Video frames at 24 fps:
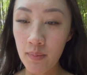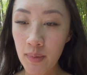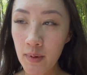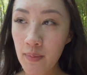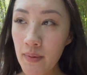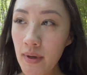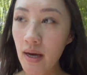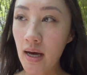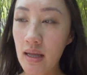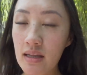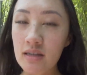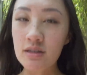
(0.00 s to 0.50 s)
Phi
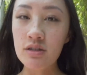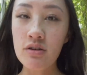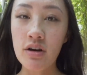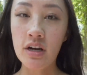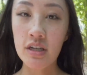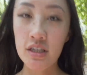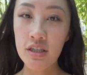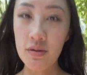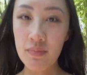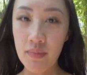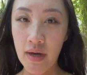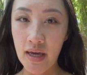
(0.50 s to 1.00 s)
Phi Islands are
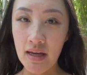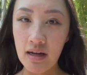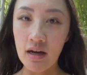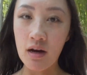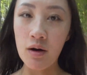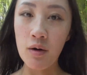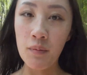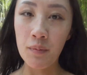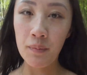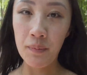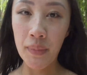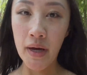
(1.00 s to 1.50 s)
actually made
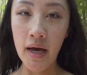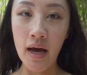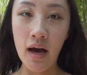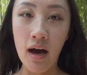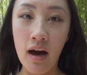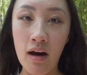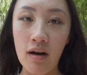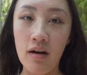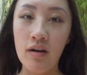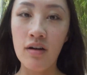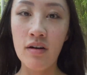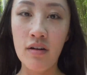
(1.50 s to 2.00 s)
up
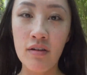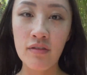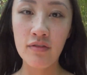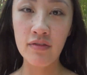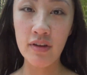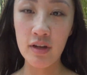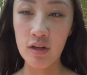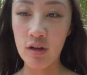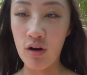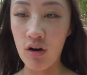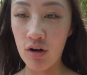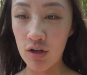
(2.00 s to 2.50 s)
of
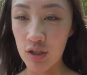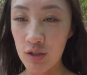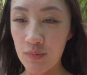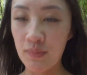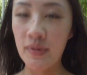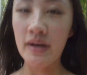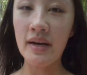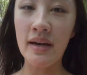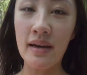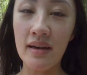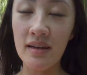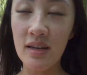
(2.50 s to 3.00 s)
an
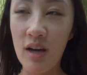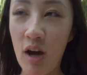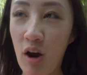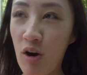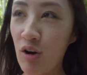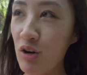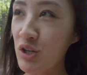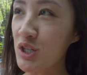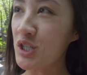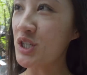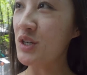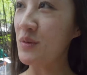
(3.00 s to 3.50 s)

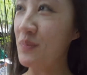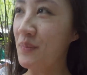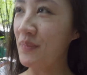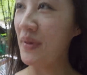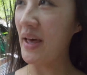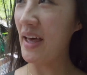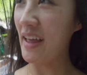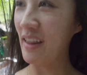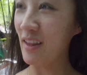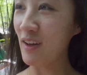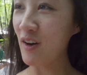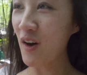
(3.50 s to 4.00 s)

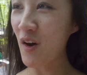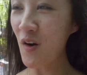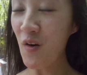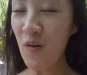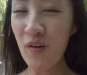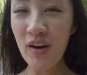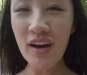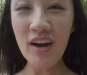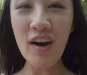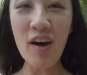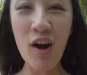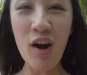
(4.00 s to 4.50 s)
archipelago